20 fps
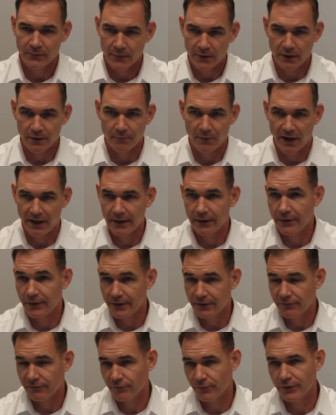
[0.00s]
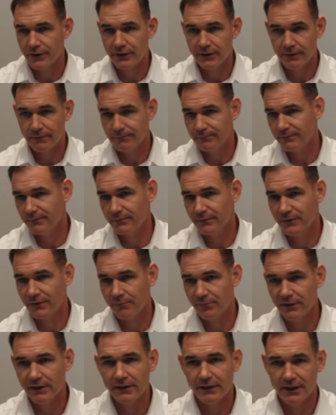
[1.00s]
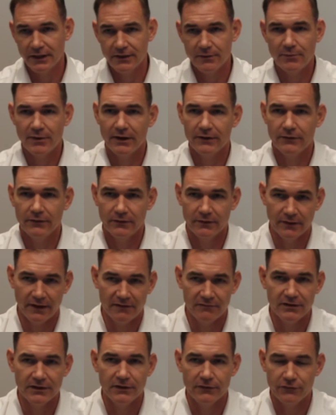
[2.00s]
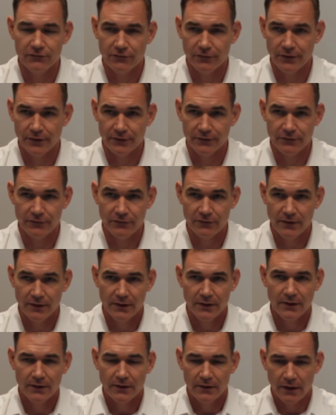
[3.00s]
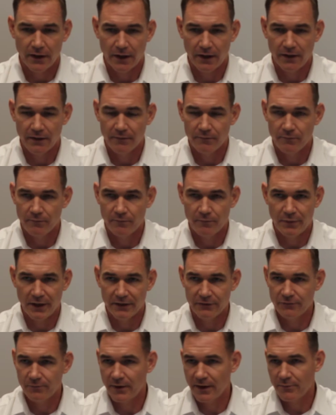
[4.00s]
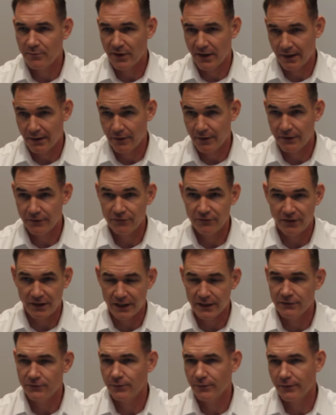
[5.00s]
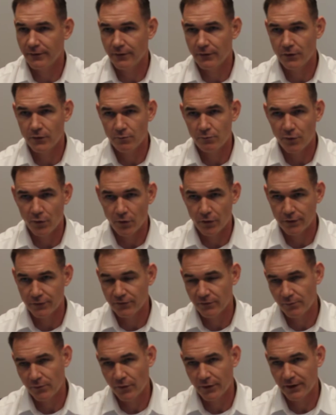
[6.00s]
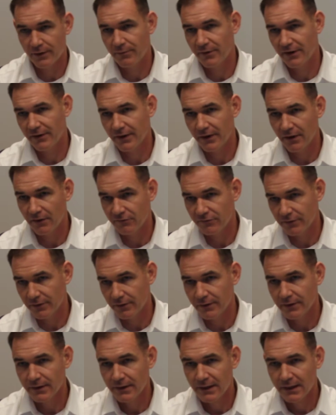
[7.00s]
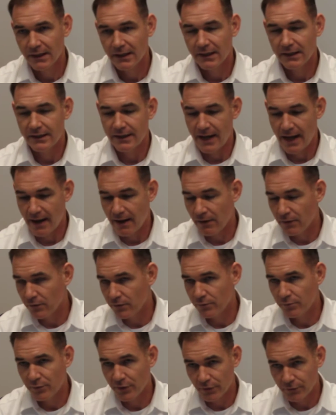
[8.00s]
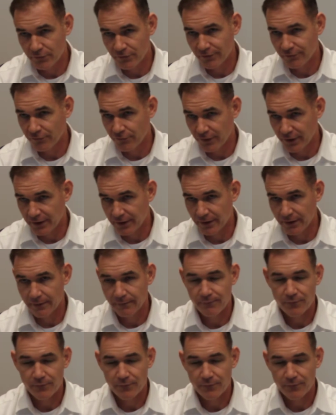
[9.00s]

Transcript: in my area, 3 completely independent levee districts based by parish, each with their own boards appointed by the governor. Now, post-Katrina,